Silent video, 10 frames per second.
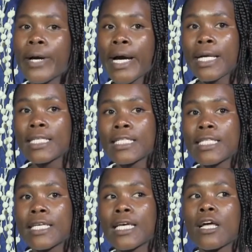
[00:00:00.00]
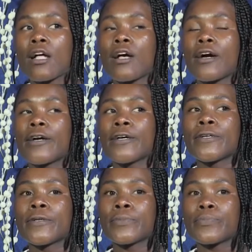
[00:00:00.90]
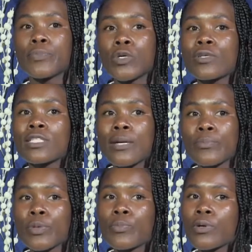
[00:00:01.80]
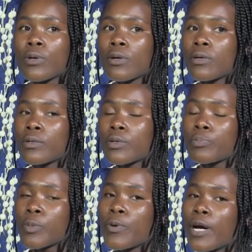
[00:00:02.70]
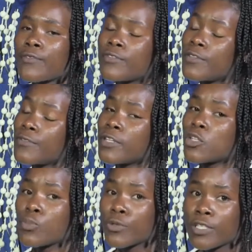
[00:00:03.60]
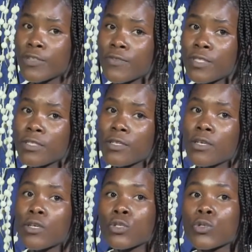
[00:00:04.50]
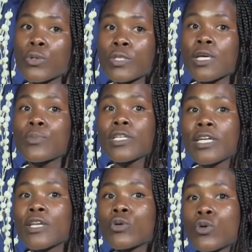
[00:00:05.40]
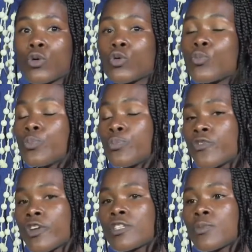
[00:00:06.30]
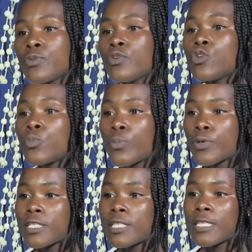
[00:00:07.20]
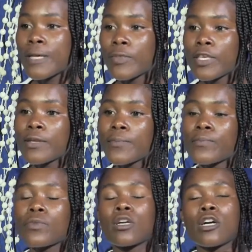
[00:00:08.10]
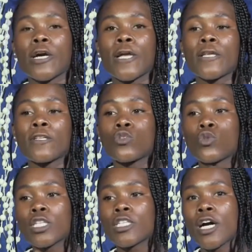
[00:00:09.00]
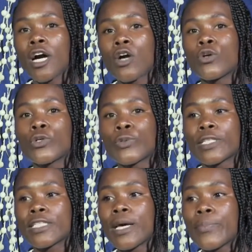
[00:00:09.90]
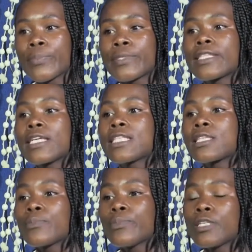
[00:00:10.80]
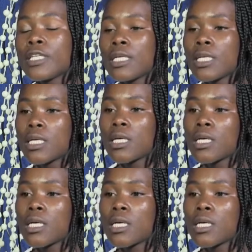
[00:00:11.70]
But because some people have different motives, so somebody can go, for example, you post something in Twitter or WhatsApp, then somebody